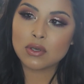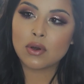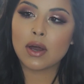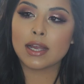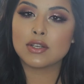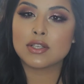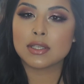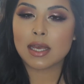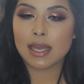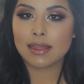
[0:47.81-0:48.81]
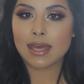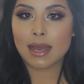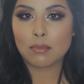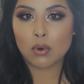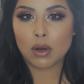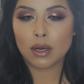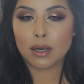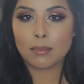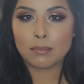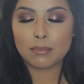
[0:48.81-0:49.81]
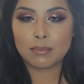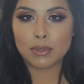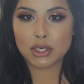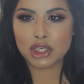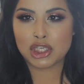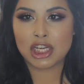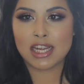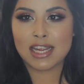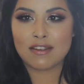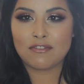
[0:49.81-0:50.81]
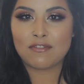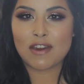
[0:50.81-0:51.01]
I just like that more bushy,